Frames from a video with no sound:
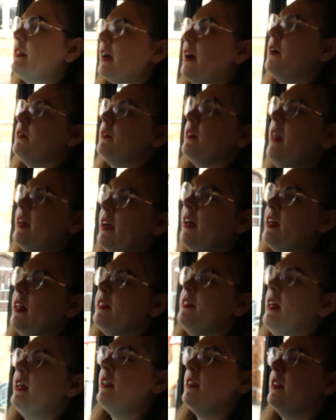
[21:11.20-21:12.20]
down there,
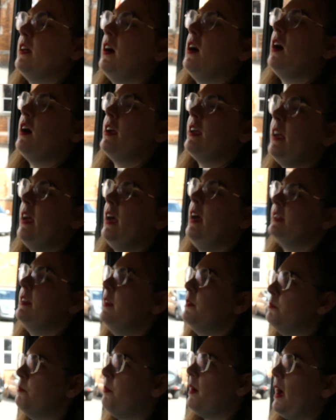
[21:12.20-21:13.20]
then I
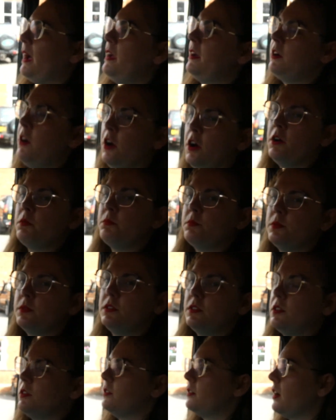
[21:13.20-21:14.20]
headed back up
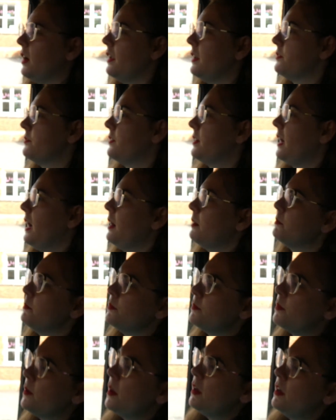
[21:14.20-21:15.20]
to kind of
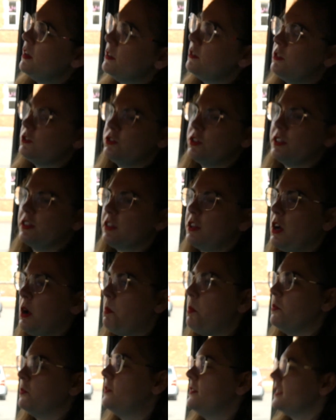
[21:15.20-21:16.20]
camp to drink the
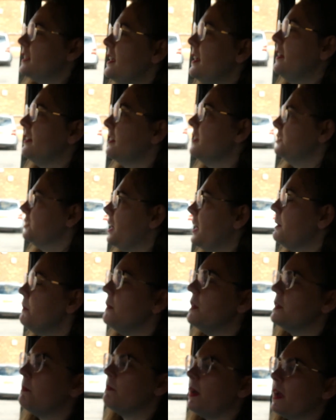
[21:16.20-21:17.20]
cup of tea that
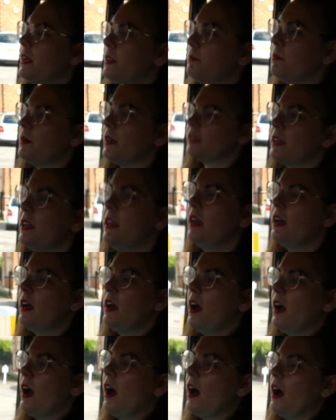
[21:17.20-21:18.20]
Jamie had made me,
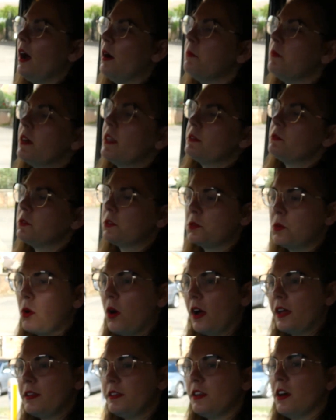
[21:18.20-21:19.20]
and it was
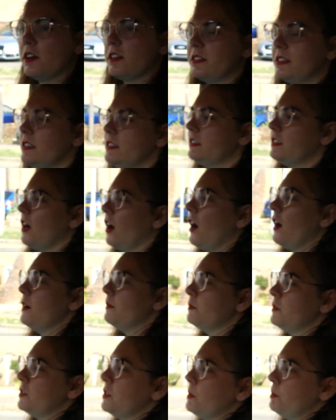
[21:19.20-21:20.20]
quite nicely
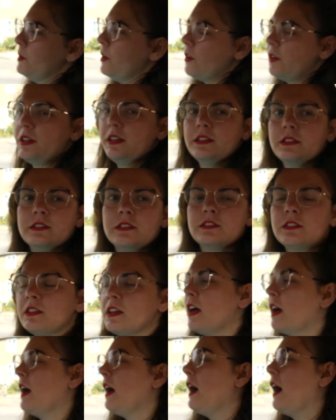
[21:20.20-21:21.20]
timed, to be honest,
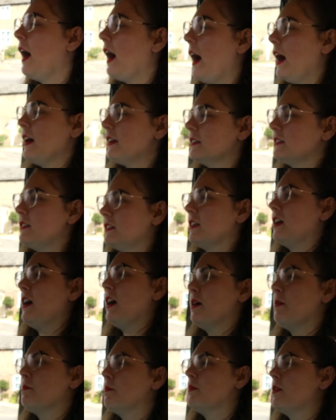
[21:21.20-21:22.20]
as
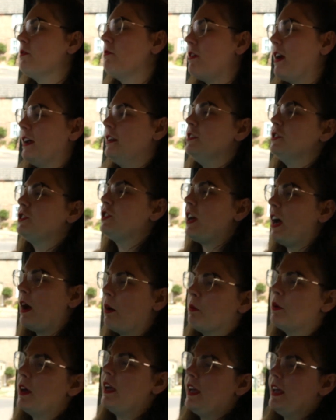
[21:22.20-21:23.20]
a rain
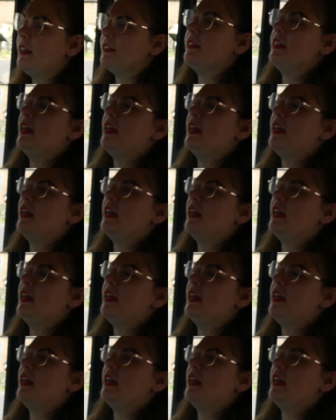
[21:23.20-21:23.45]
shower hit